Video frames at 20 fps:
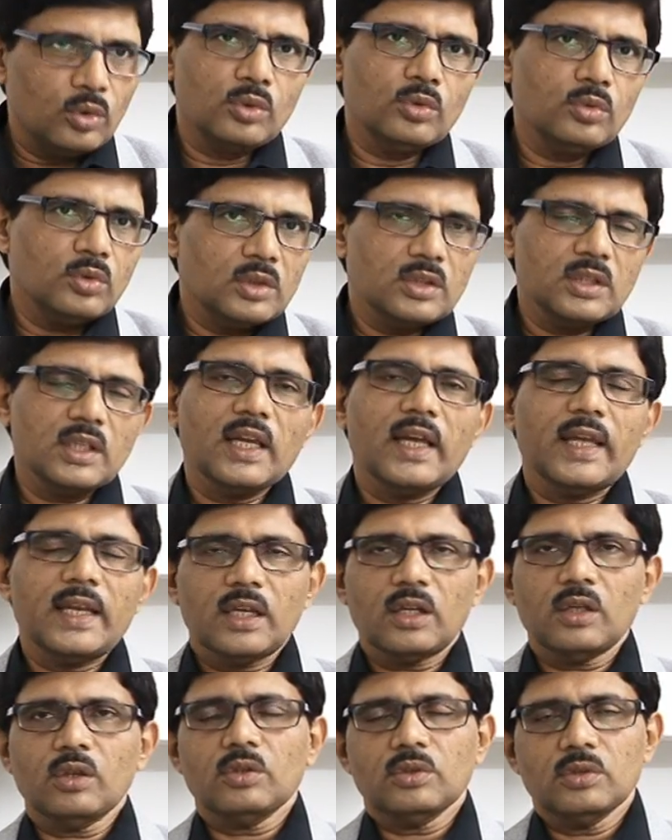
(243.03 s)
do as a
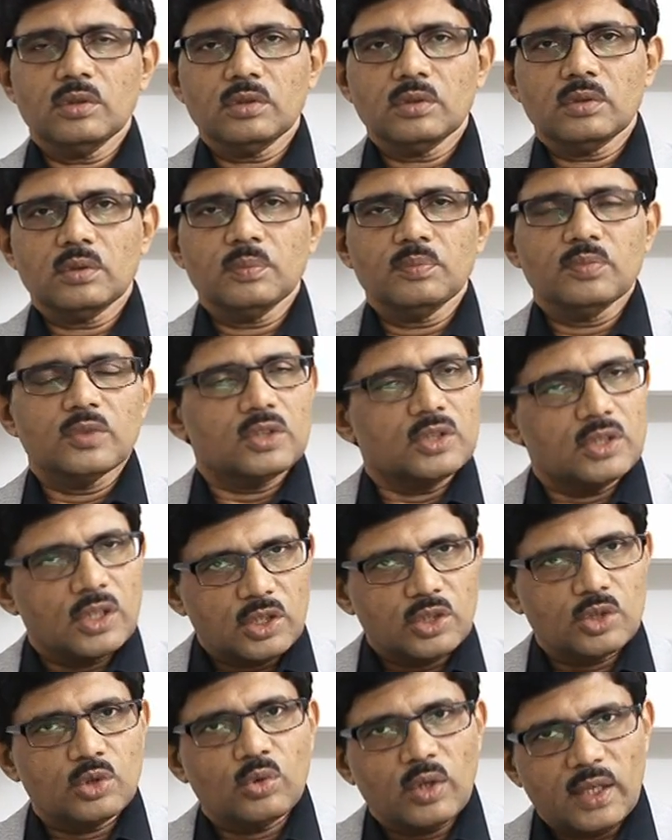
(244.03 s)
gynecologist,
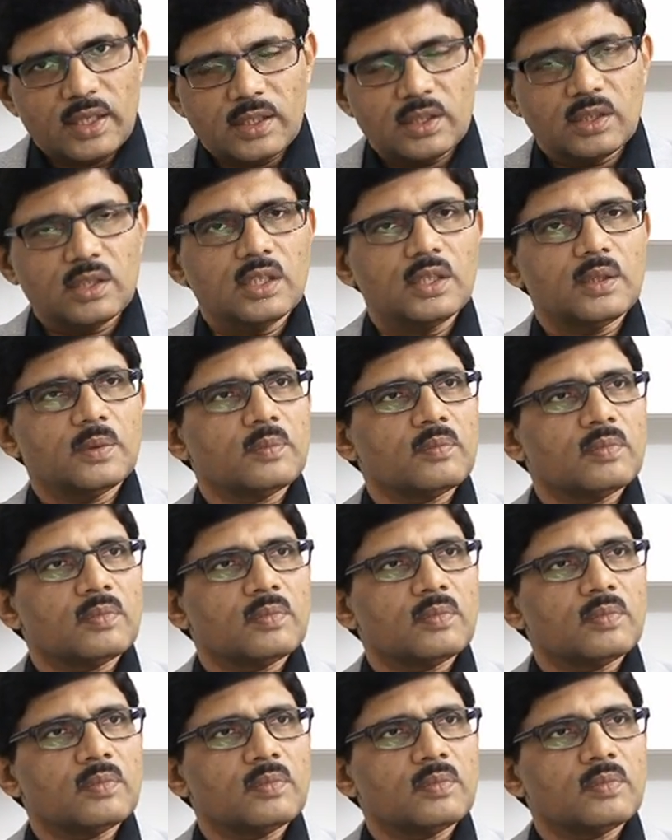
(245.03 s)
sexuality,